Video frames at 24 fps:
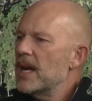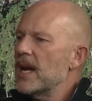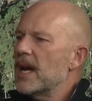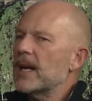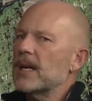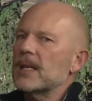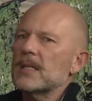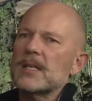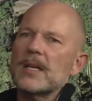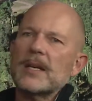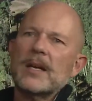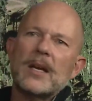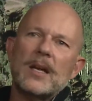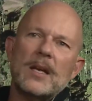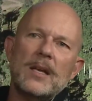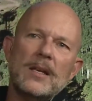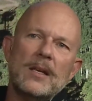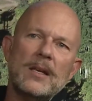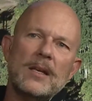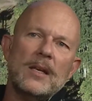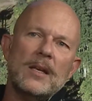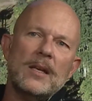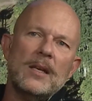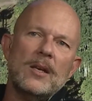And it's like,
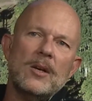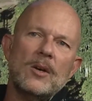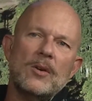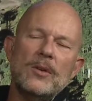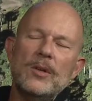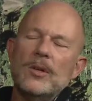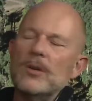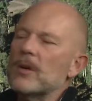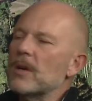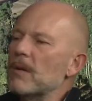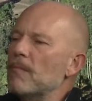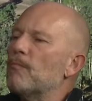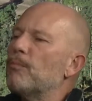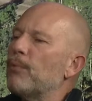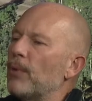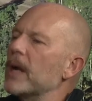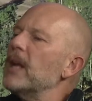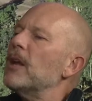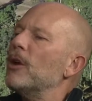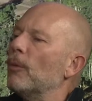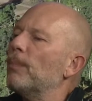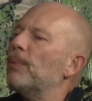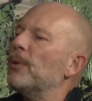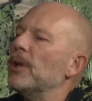you know, you can
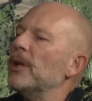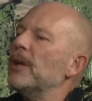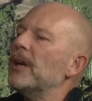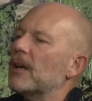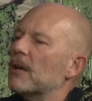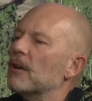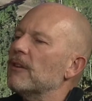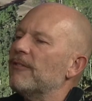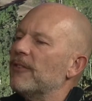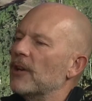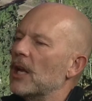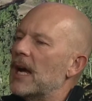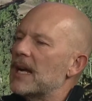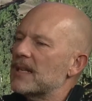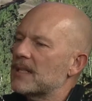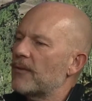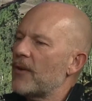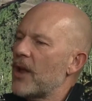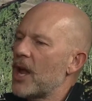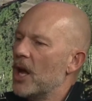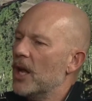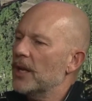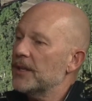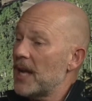bring your political
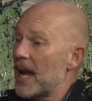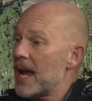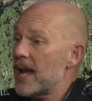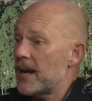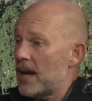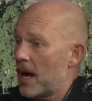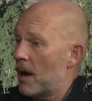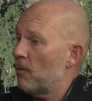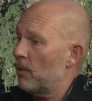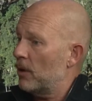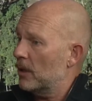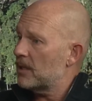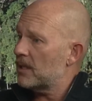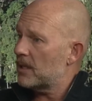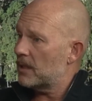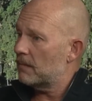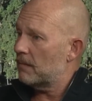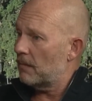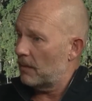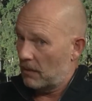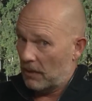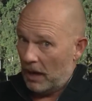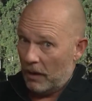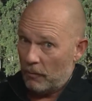philosophy all day, and I will,
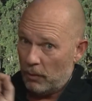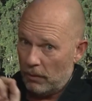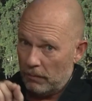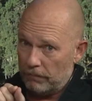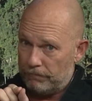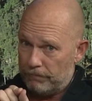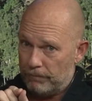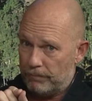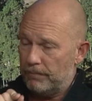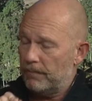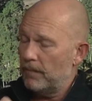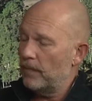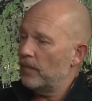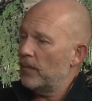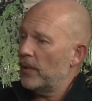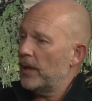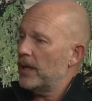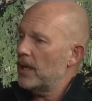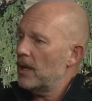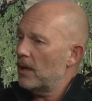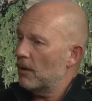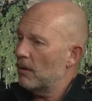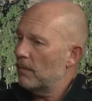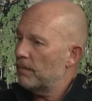I will,
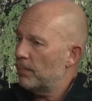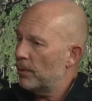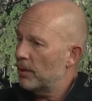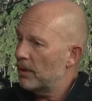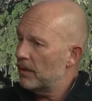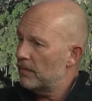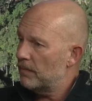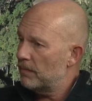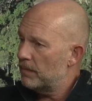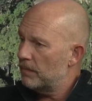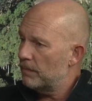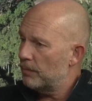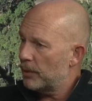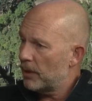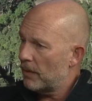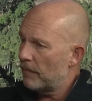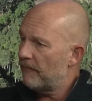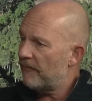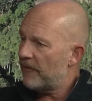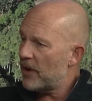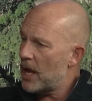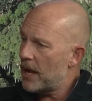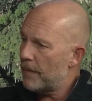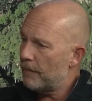you know, put, put a
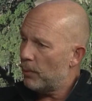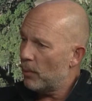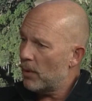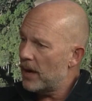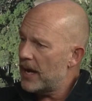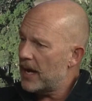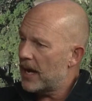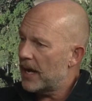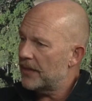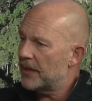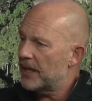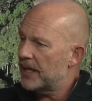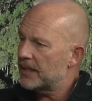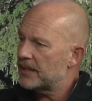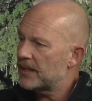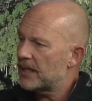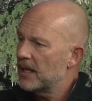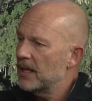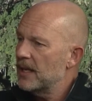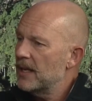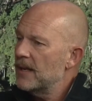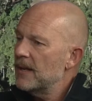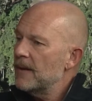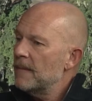fine point on this.
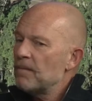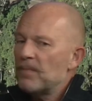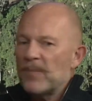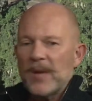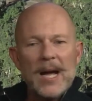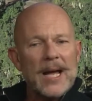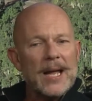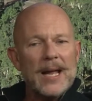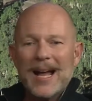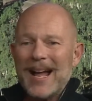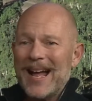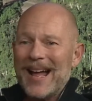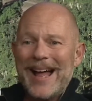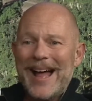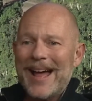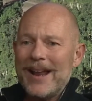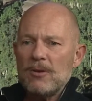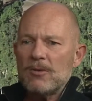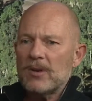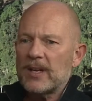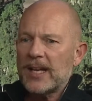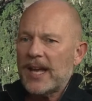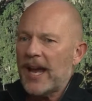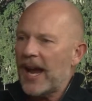I
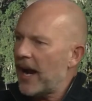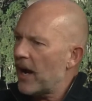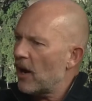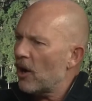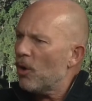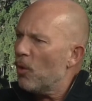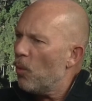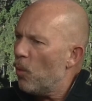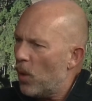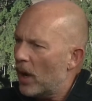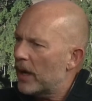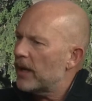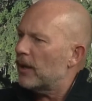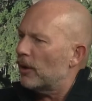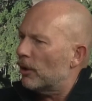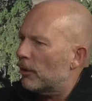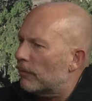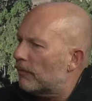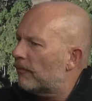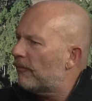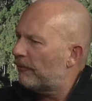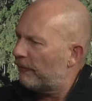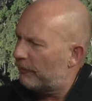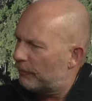don't care what
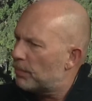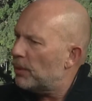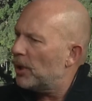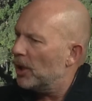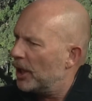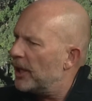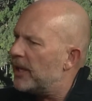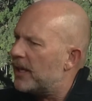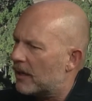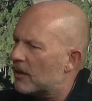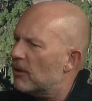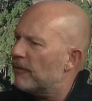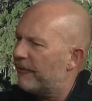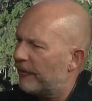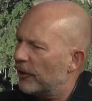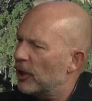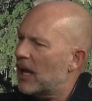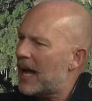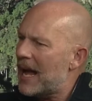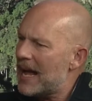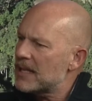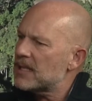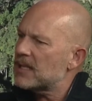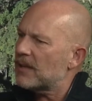your political
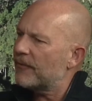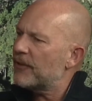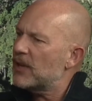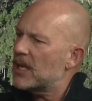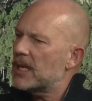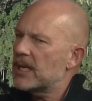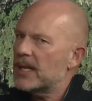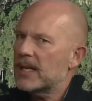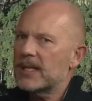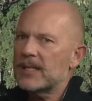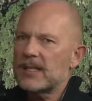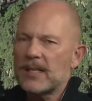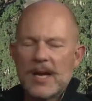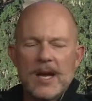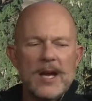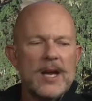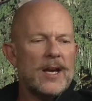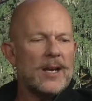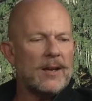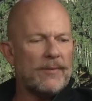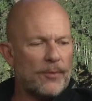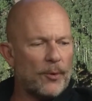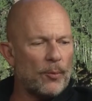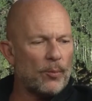philosophy is
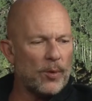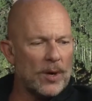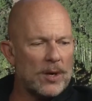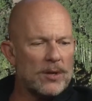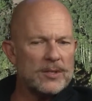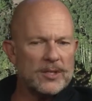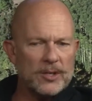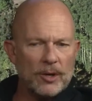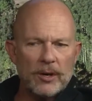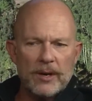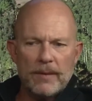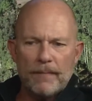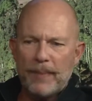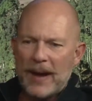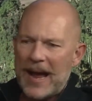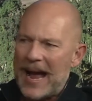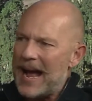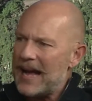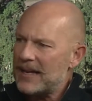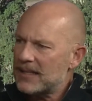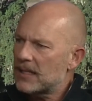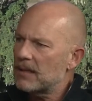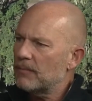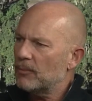if the roads are
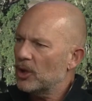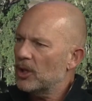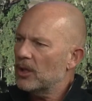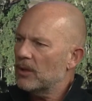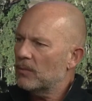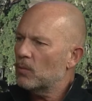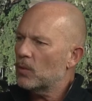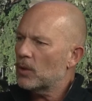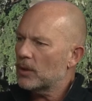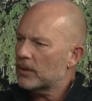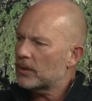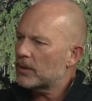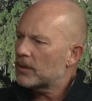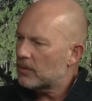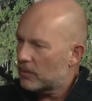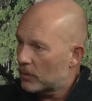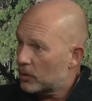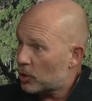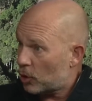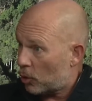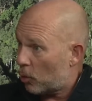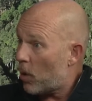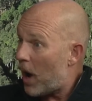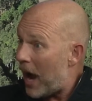impassable and we're
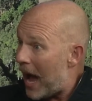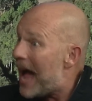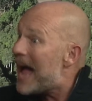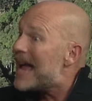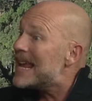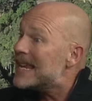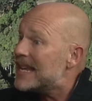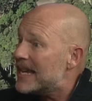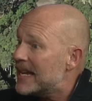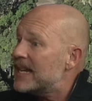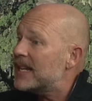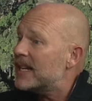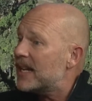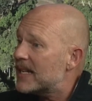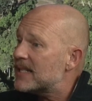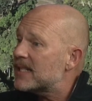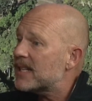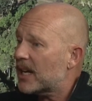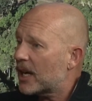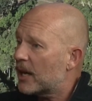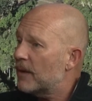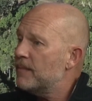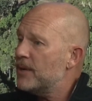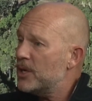trying as
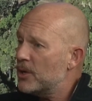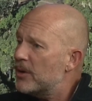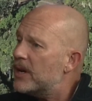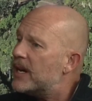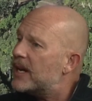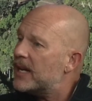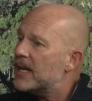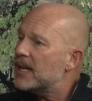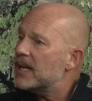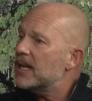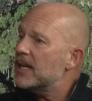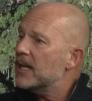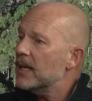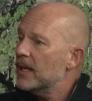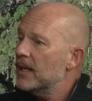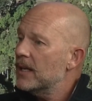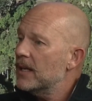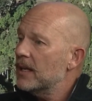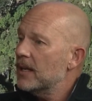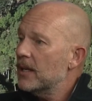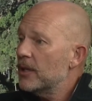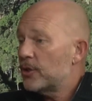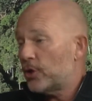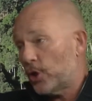a community
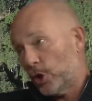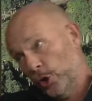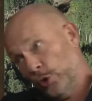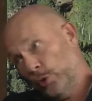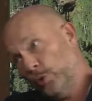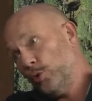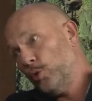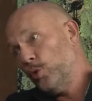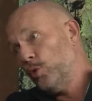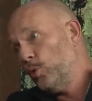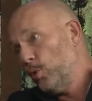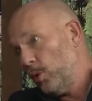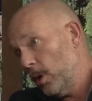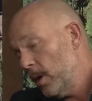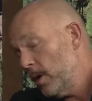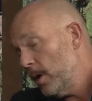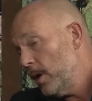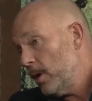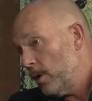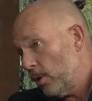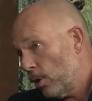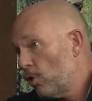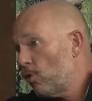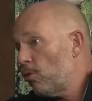to
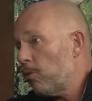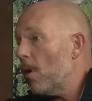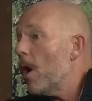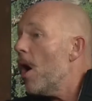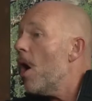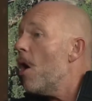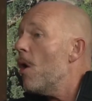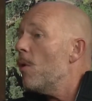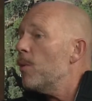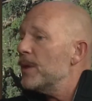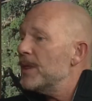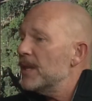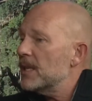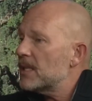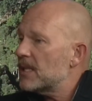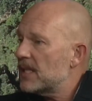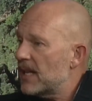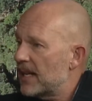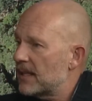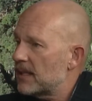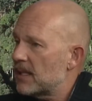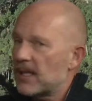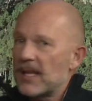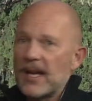grow in the
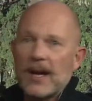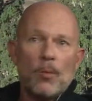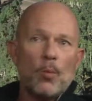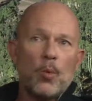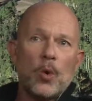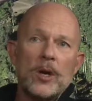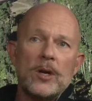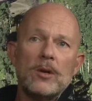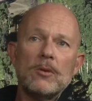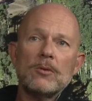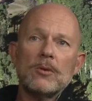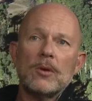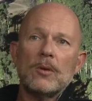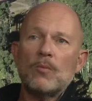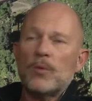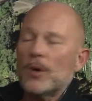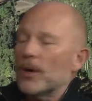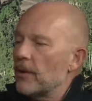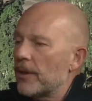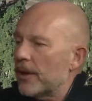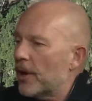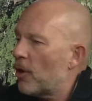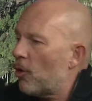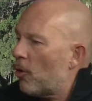sense that we're,
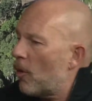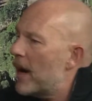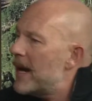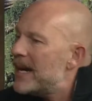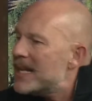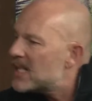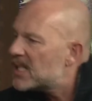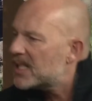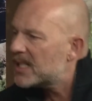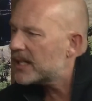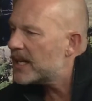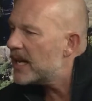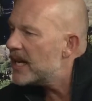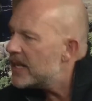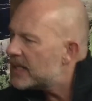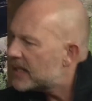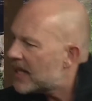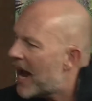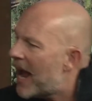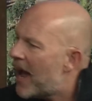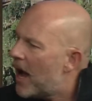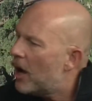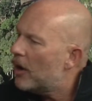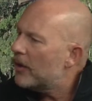we're the greatest ski
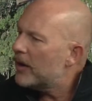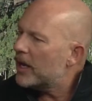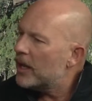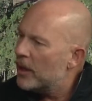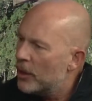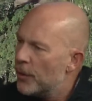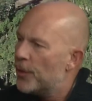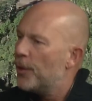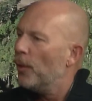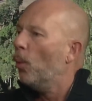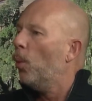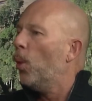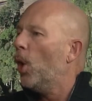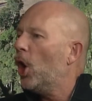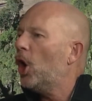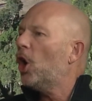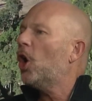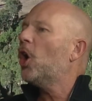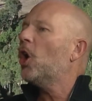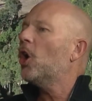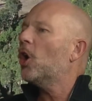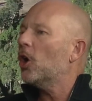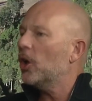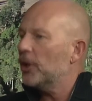town in the
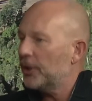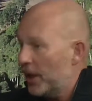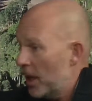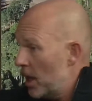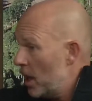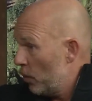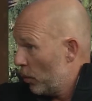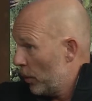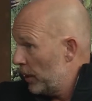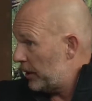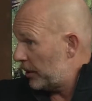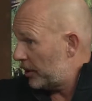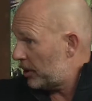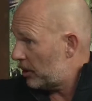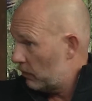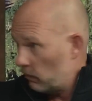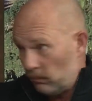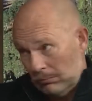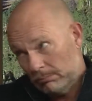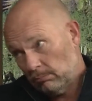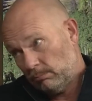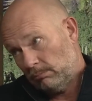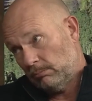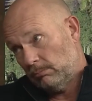world, which
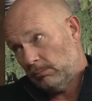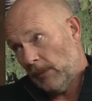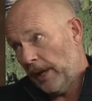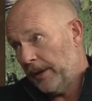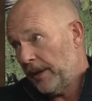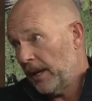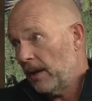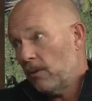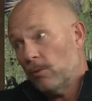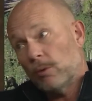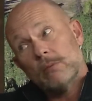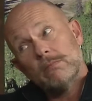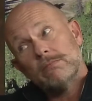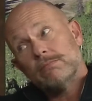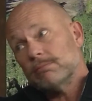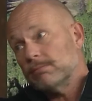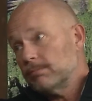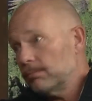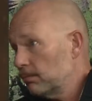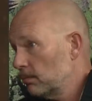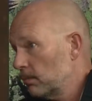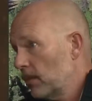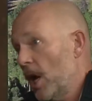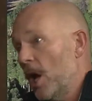I think we're.
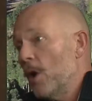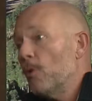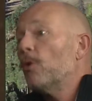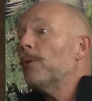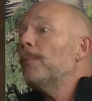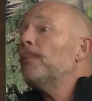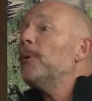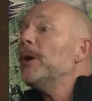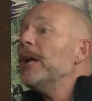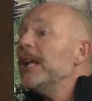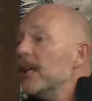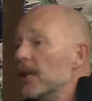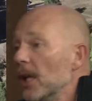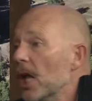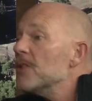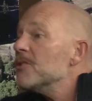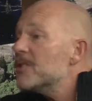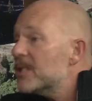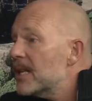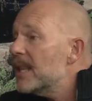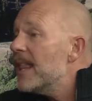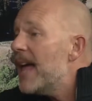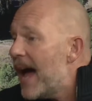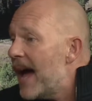We're, we're pretty close,
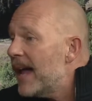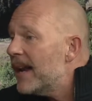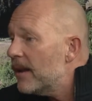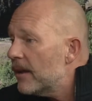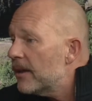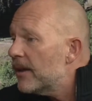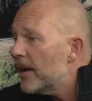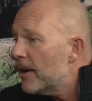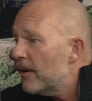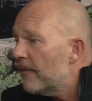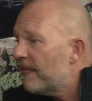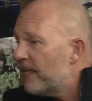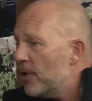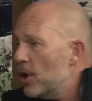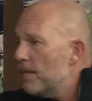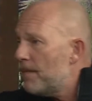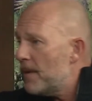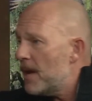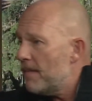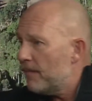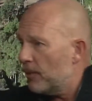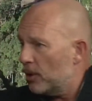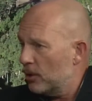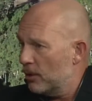close, to that. Uh, there are a few
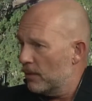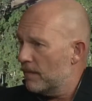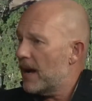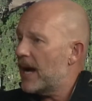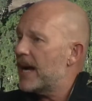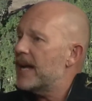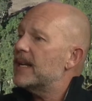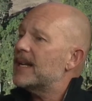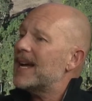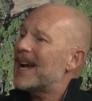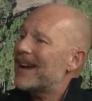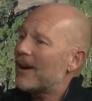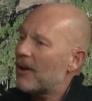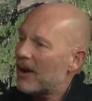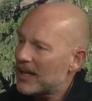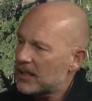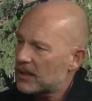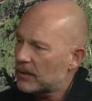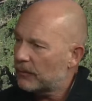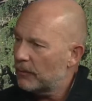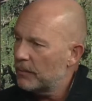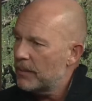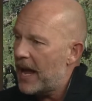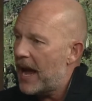people who might digress
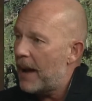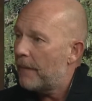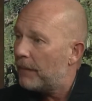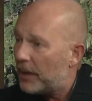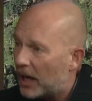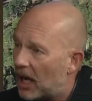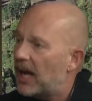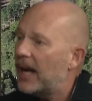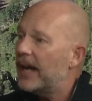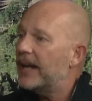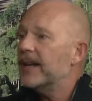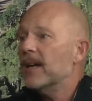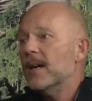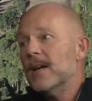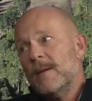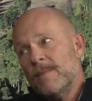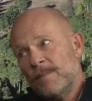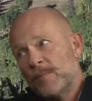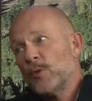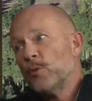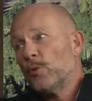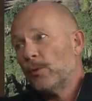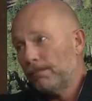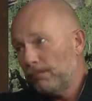right. from that, but
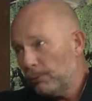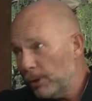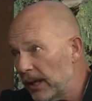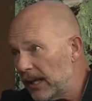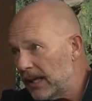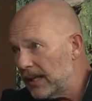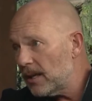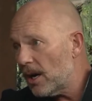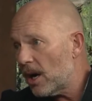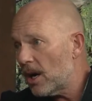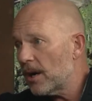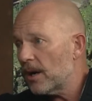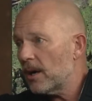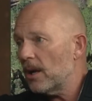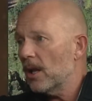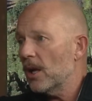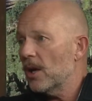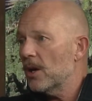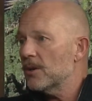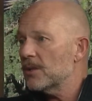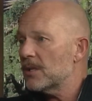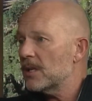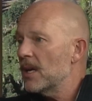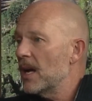we're pretty darn
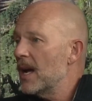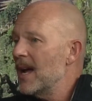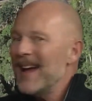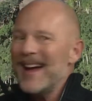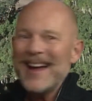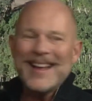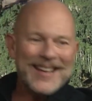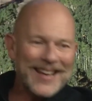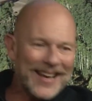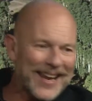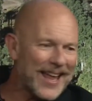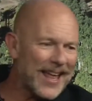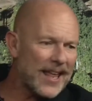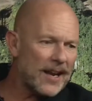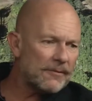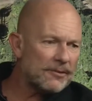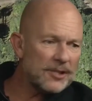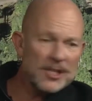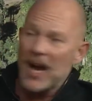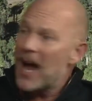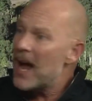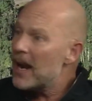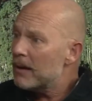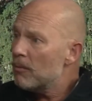close. And you can't have
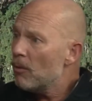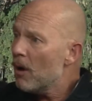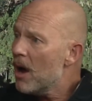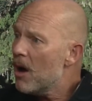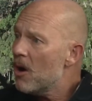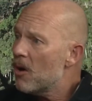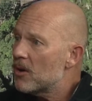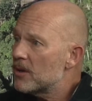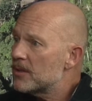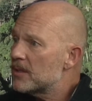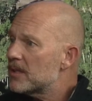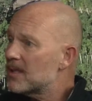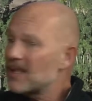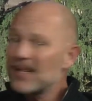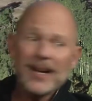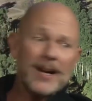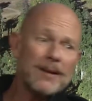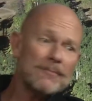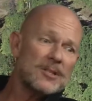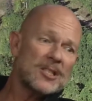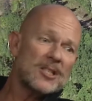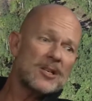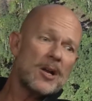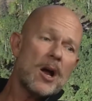shoddy roads. It's like
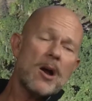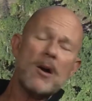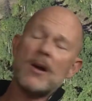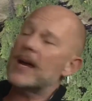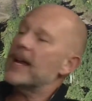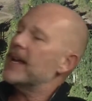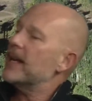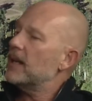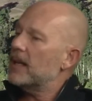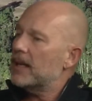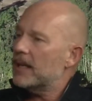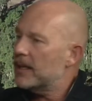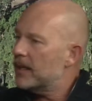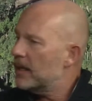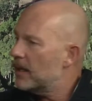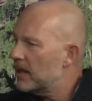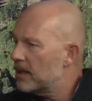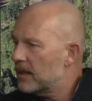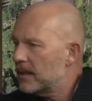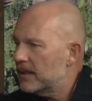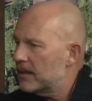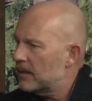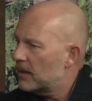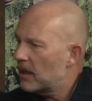I'm sorry, uh,
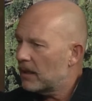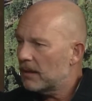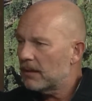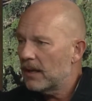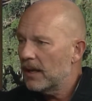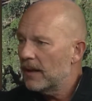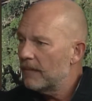you can't.